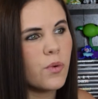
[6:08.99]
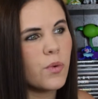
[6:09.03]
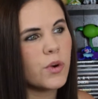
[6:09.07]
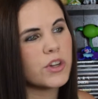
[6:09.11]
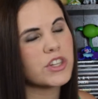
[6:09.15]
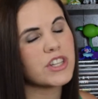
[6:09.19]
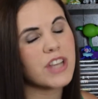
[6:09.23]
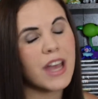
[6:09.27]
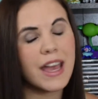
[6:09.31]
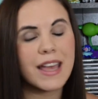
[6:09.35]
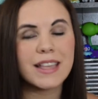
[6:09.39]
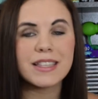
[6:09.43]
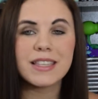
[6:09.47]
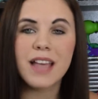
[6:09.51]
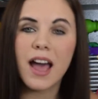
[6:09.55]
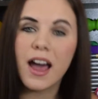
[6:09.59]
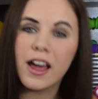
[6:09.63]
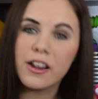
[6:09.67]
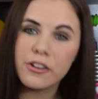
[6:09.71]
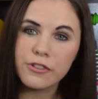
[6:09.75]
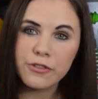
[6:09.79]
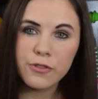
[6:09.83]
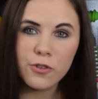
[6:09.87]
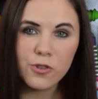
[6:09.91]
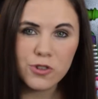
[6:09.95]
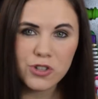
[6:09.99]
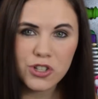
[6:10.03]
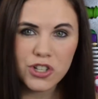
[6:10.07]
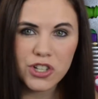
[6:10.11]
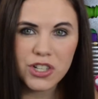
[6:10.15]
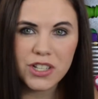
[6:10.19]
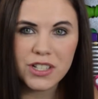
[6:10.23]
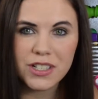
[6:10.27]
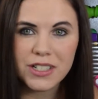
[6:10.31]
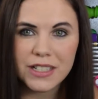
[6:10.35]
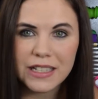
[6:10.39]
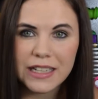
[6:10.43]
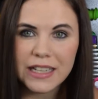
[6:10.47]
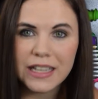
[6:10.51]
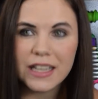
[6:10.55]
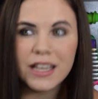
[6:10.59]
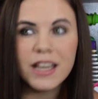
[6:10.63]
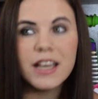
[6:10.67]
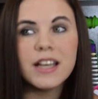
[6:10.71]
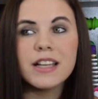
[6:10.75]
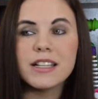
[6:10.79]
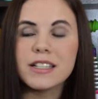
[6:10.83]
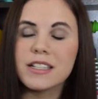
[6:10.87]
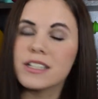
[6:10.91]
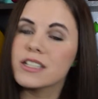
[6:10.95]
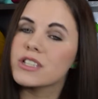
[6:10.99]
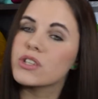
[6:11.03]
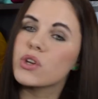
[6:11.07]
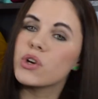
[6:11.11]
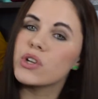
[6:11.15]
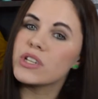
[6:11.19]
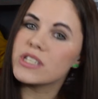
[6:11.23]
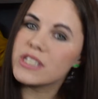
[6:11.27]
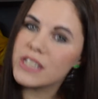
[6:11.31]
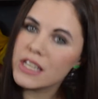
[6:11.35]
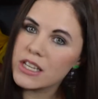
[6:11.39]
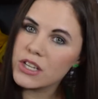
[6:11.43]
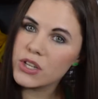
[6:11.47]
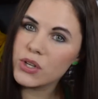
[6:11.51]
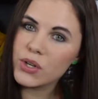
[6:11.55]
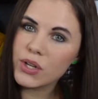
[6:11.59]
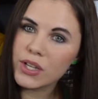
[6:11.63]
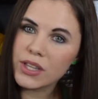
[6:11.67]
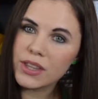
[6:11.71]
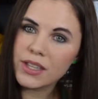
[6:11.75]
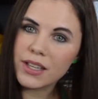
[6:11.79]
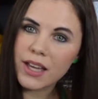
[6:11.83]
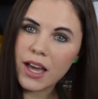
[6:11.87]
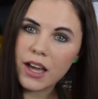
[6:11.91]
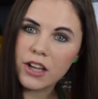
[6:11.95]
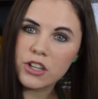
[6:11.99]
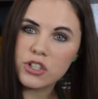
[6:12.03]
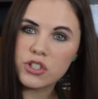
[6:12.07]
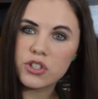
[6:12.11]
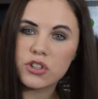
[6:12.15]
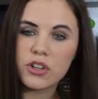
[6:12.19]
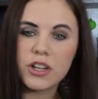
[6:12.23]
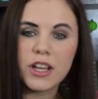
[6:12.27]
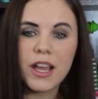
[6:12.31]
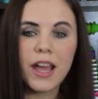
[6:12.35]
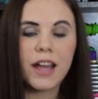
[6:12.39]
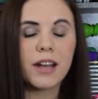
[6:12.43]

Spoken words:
which has unfortunately discontinued in the country,